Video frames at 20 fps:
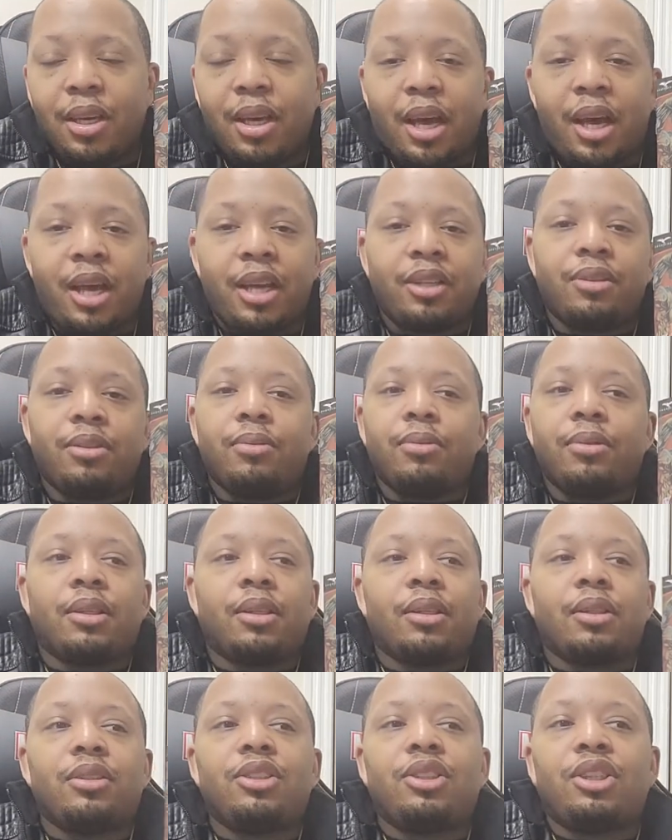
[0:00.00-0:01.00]
And
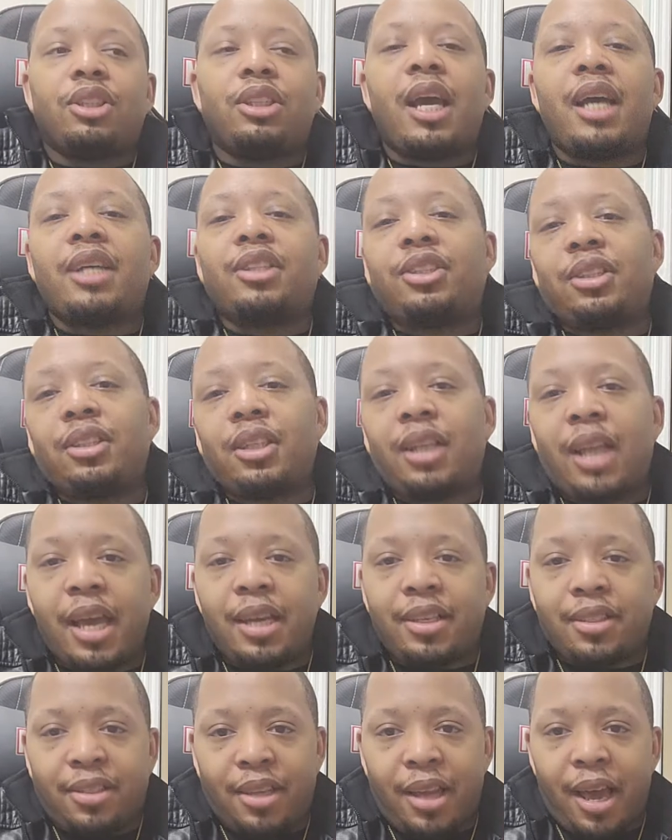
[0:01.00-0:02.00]
she actually
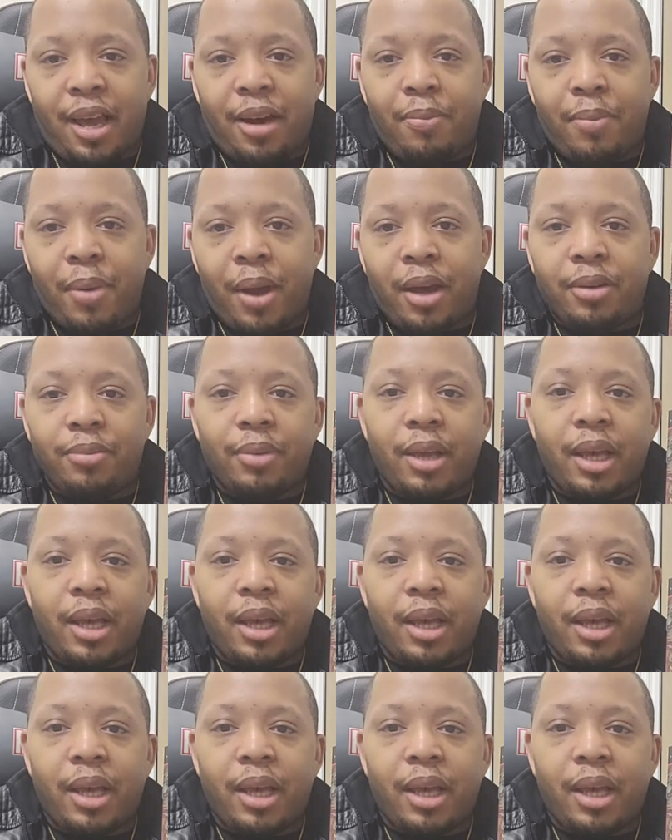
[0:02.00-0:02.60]
likes that about him.